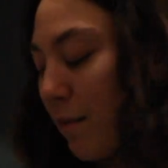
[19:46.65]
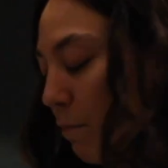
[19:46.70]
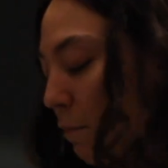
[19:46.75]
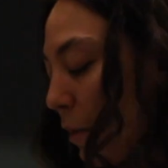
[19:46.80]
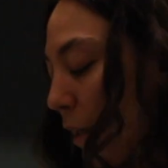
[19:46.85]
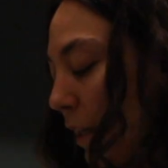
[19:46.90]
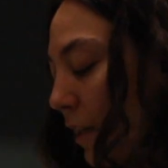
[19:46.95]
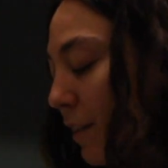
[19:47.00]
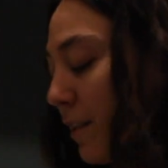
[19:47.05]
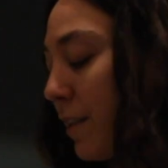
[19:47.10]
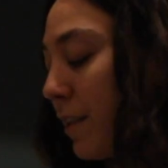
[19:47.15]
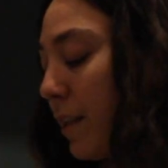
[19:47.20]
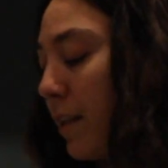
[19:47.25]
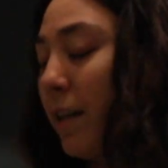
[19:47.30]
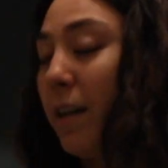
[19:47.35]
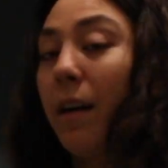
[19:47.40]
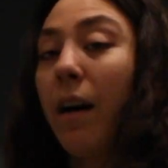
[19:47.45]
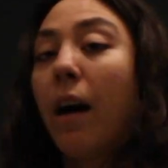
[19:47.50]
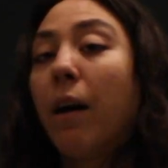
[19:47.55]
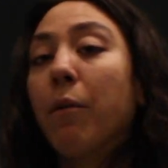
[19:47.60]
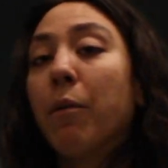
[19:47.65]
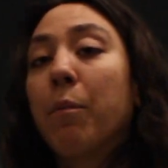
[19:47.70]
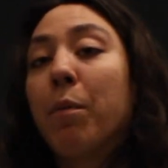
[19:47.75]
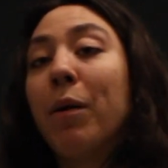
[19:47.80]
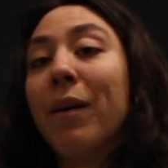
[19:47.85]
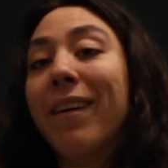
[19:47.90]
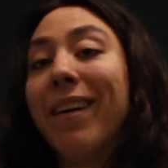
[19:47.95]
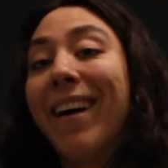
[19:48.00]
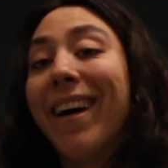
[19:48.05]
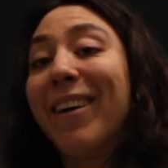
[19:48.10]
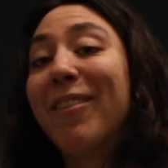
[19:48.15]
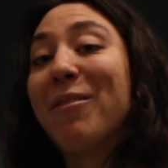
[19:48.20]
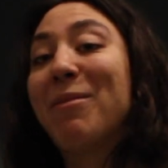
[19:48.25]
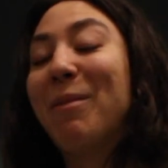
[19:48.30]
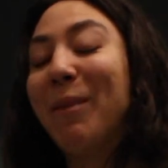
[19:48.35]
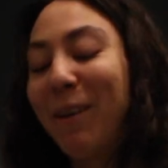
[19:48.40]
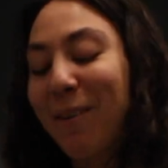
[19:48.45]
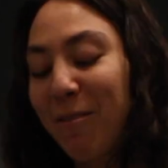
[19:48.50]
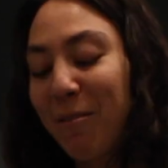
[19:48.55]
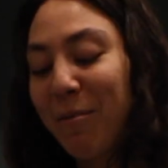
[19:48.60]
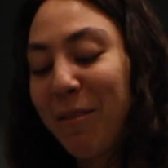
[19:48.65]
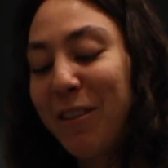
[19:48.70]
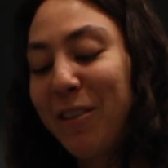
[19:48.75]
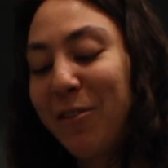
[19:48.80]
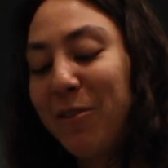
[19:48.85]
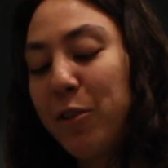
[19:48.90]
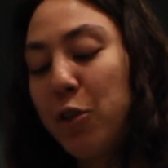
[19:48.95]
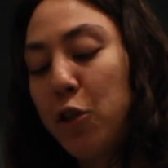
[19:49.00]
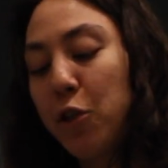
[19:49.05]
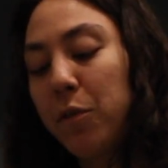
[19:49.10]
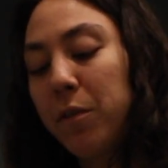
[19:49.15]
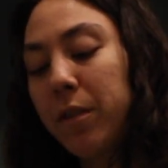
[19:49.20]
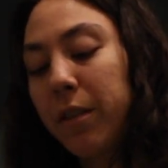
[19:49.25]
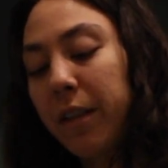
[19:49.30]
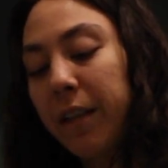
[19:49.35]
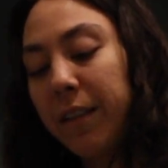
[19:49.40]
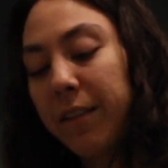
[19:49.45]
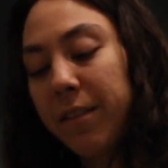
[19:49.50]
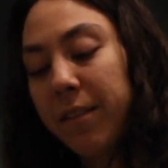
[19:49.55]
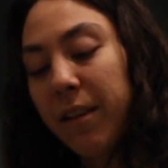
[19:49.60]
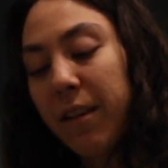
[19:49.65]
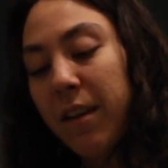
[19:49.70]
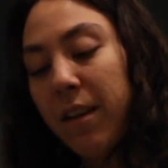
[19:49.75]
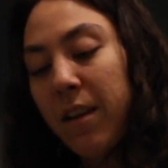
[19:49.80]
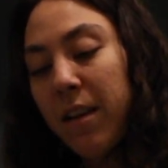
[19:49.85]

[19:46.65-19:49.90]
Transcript: but I would probably do a juice cleanse